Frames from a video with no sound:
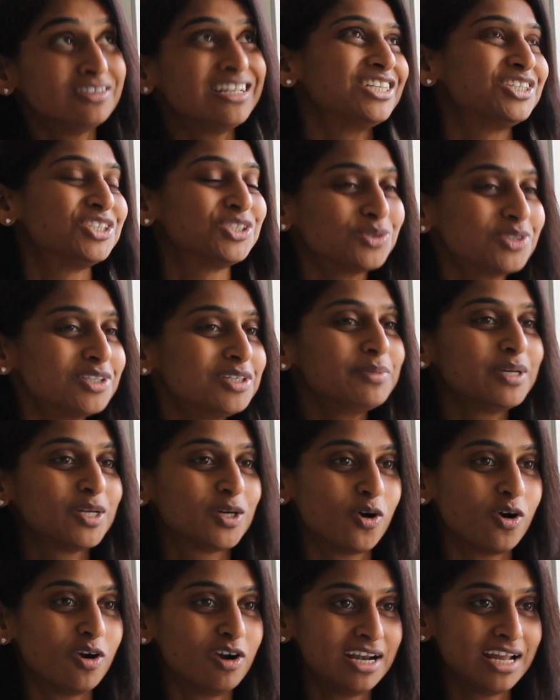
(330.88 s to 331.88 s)
shouldn't be
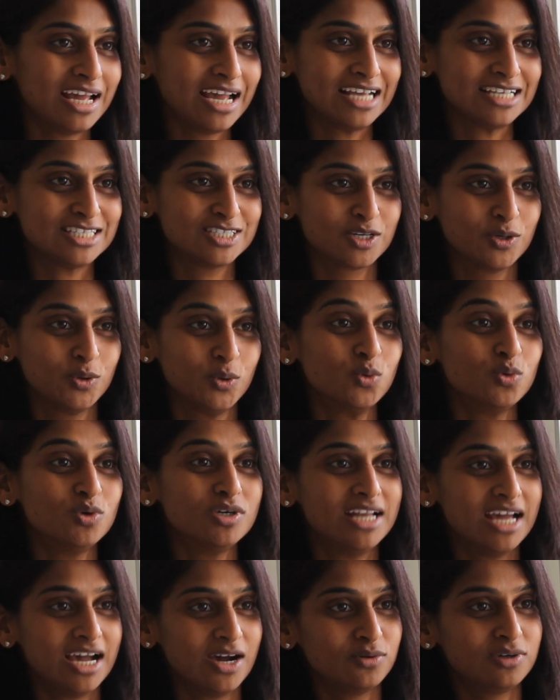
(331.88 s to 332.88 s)
called as cool
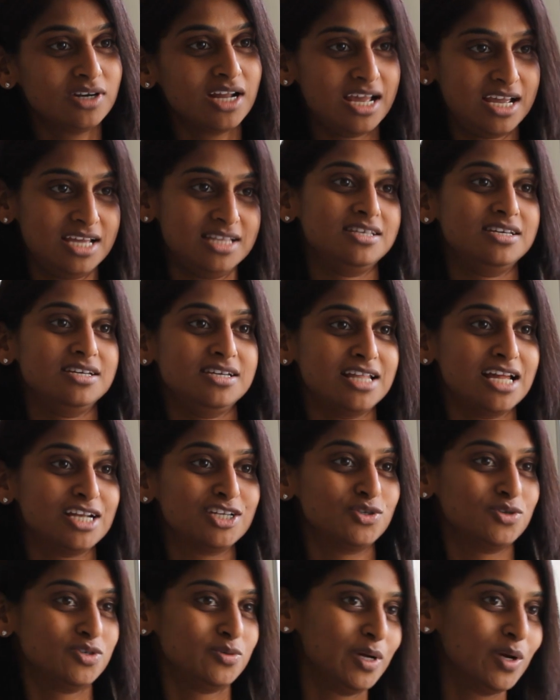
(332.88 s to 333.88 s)
down. I think that
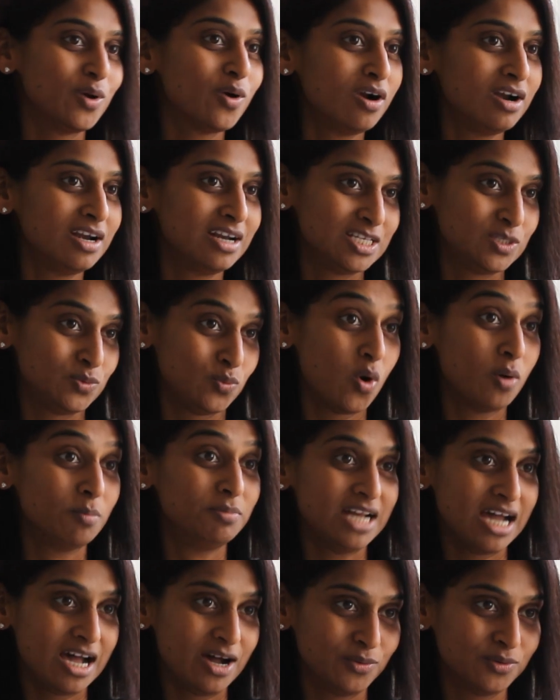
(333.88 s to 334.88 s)
should be called as warm
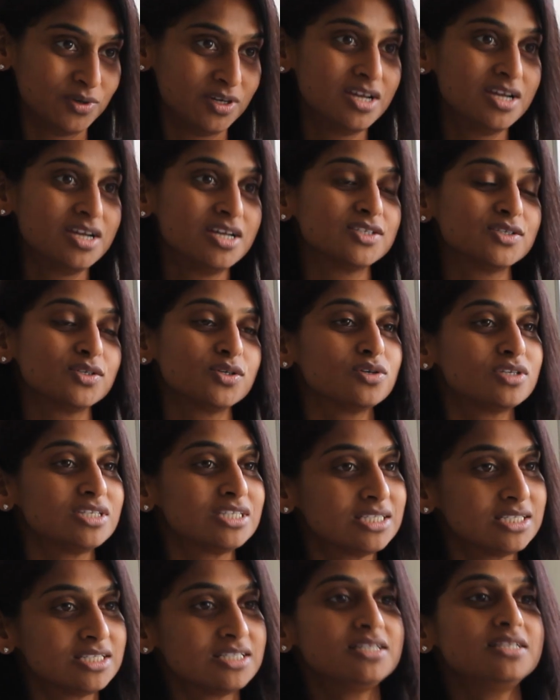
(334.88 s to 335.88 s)
down. So you're
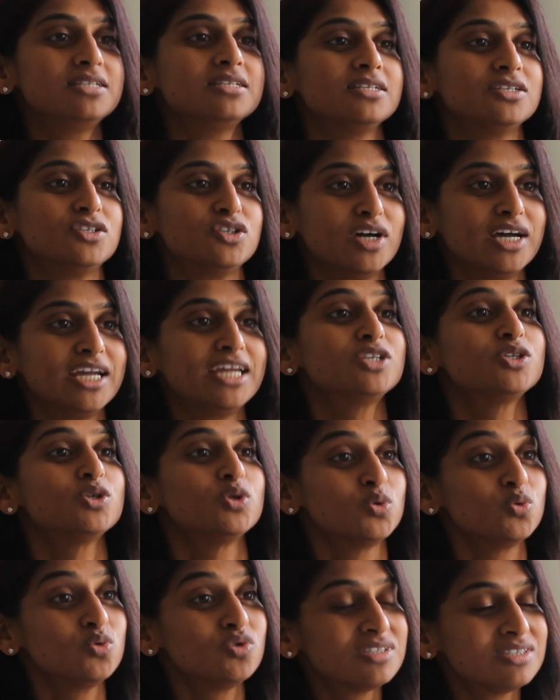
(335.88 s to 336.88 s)
still trying to
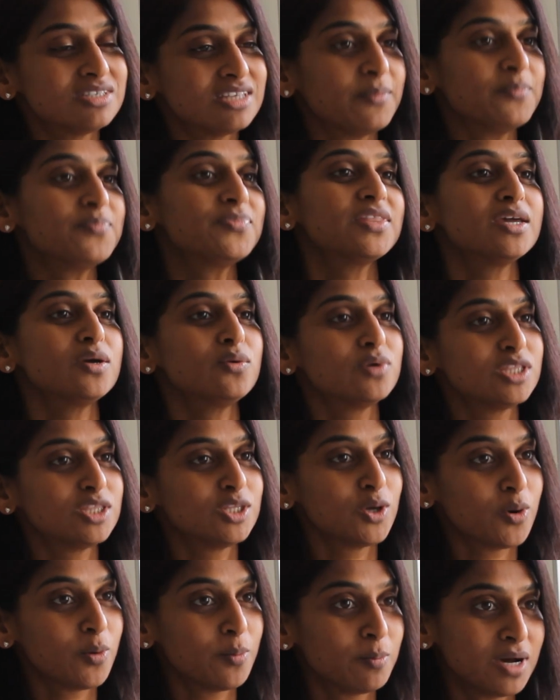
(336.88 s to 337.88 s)
do something with
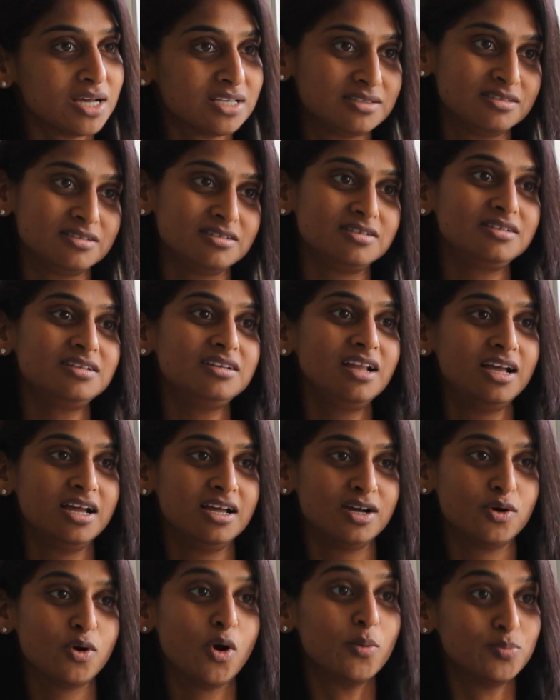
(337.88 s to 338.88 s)
your muscle
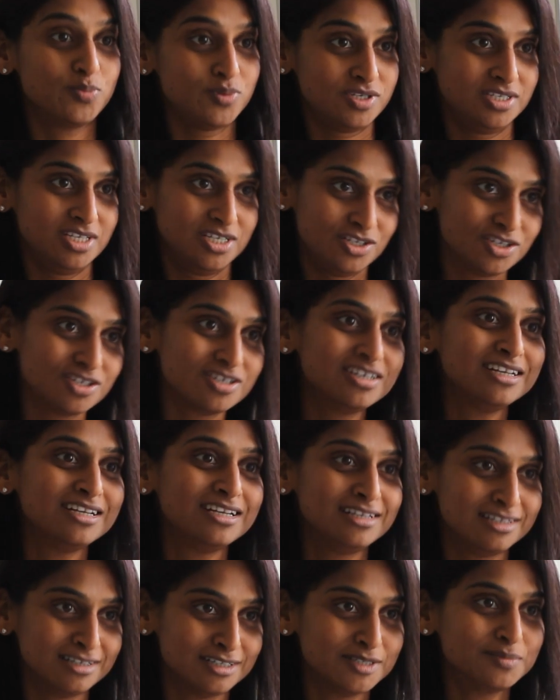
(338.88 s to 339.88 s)
composition
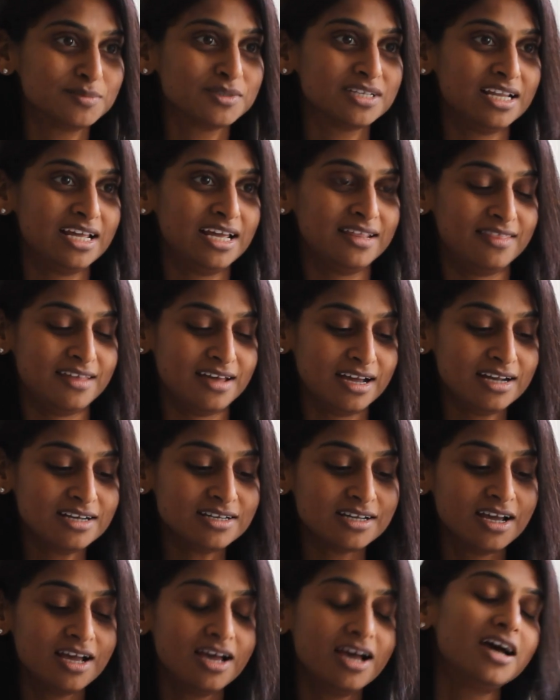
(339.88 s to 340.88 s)
in terms like that.
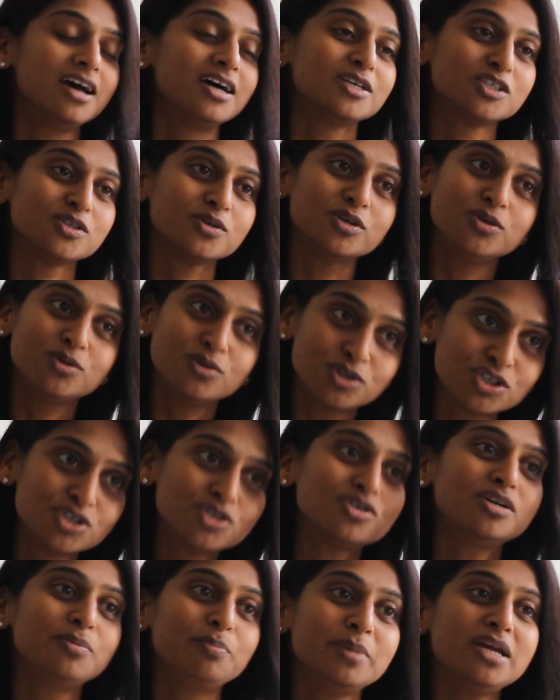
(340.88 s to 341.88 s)
So you
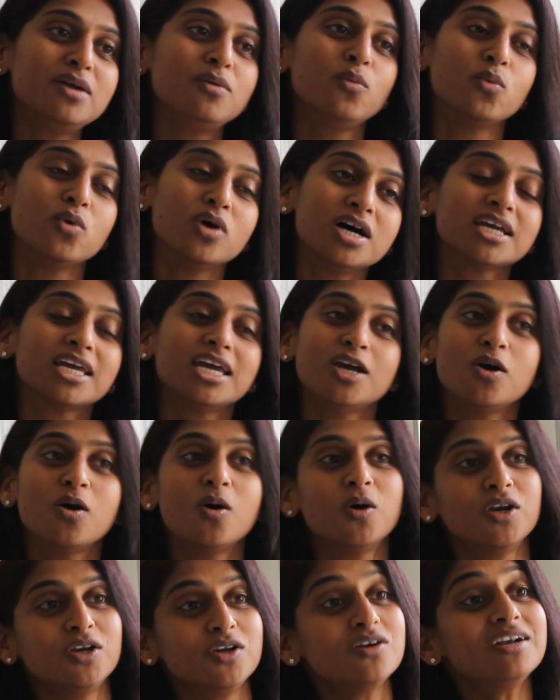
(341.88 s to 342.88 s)
should be working
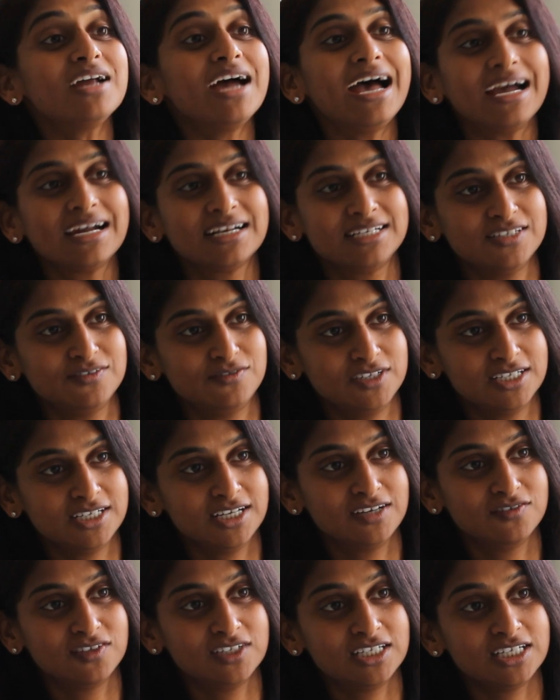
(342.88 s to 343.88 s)
on your active
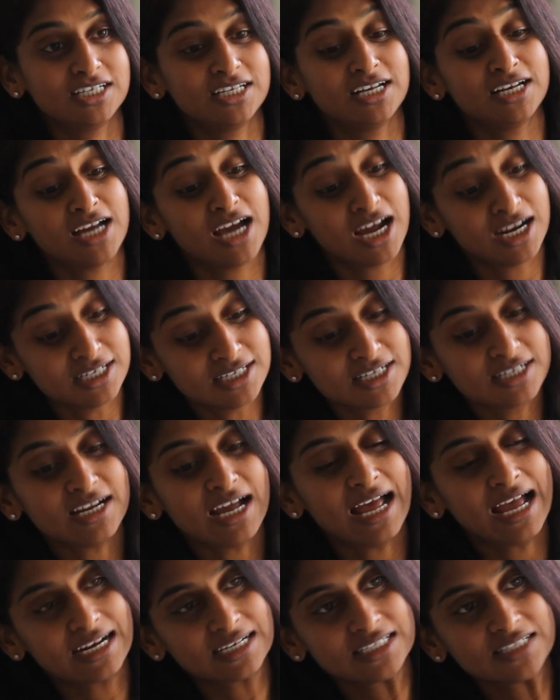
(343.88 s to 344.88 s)
recovery. And under
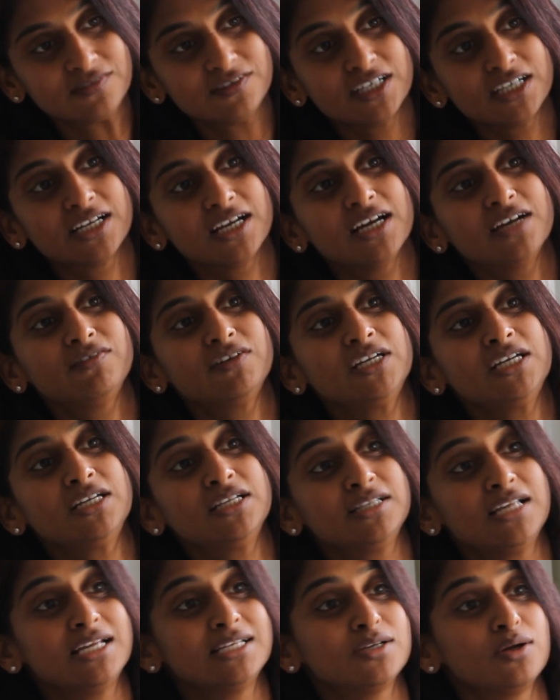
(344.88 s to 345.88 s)
active recovery,
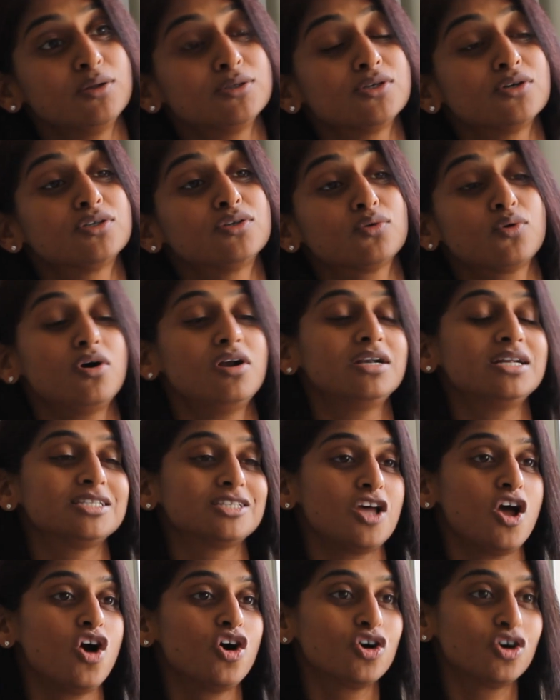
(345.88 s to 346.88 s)
there's also called
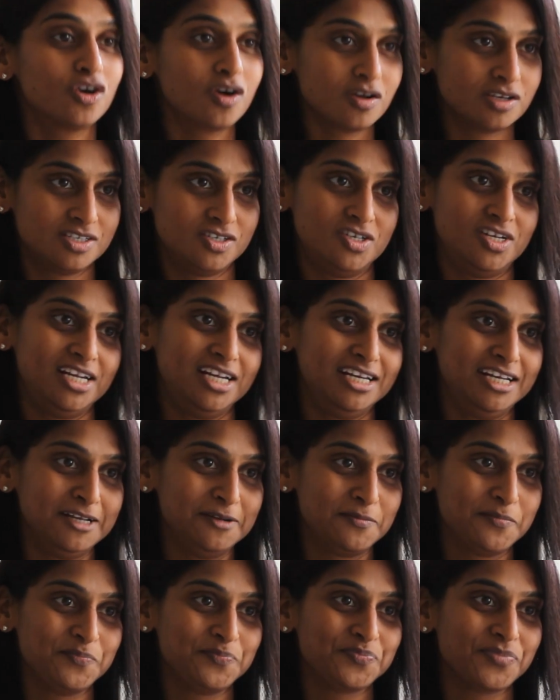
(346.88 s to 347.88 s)
as cross training.
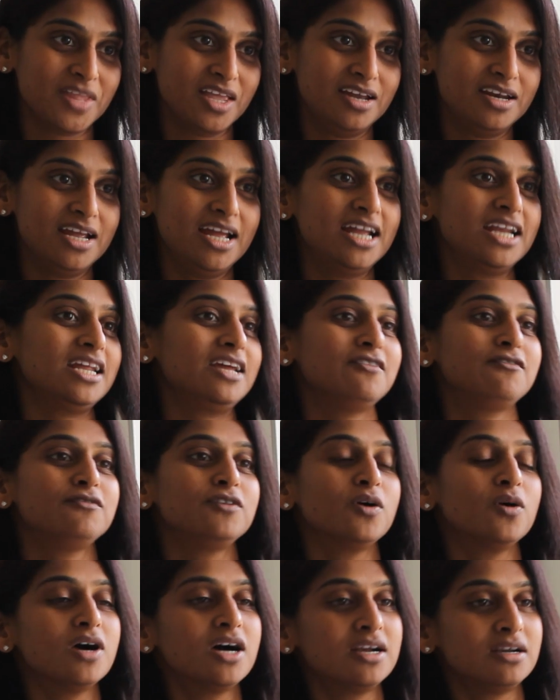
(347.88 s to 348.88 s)
Right? If
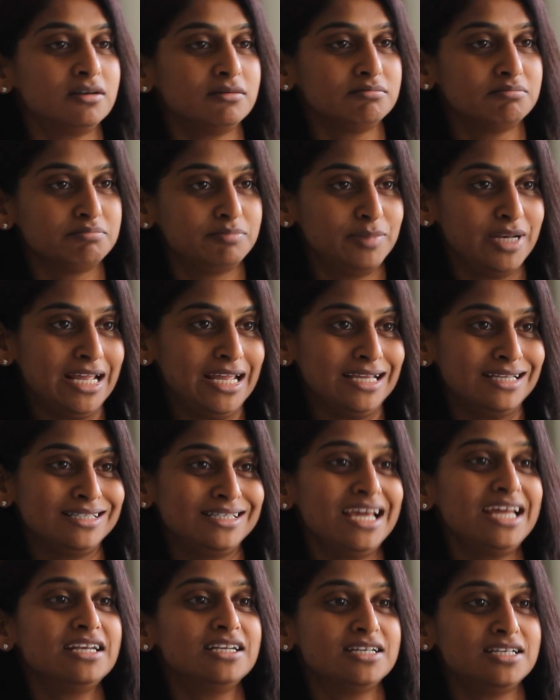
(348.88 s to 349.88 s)
you are playing
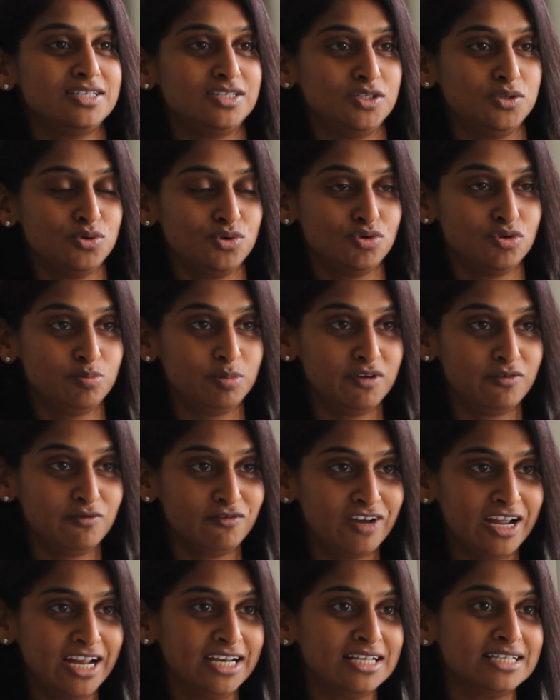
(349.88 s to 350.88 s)
tennis, you should be
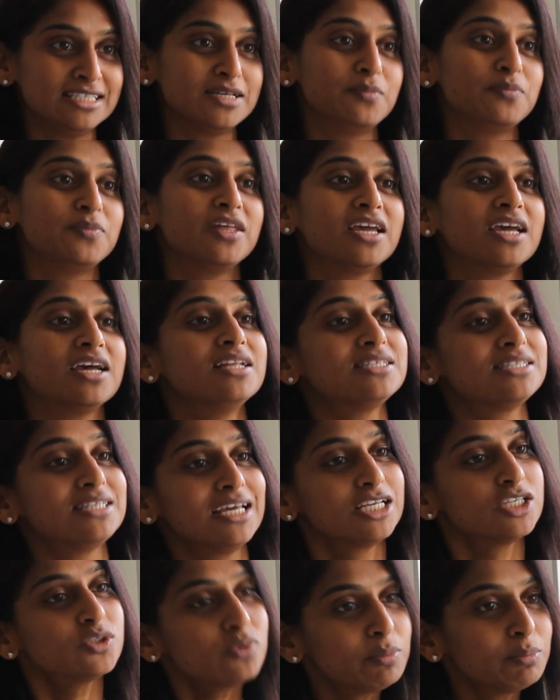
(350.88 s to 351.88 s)
finding something else
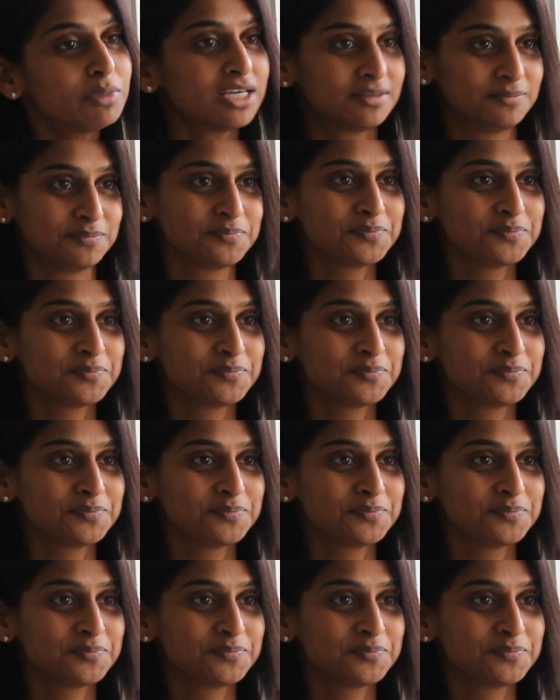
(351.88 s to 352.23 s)
like swimming,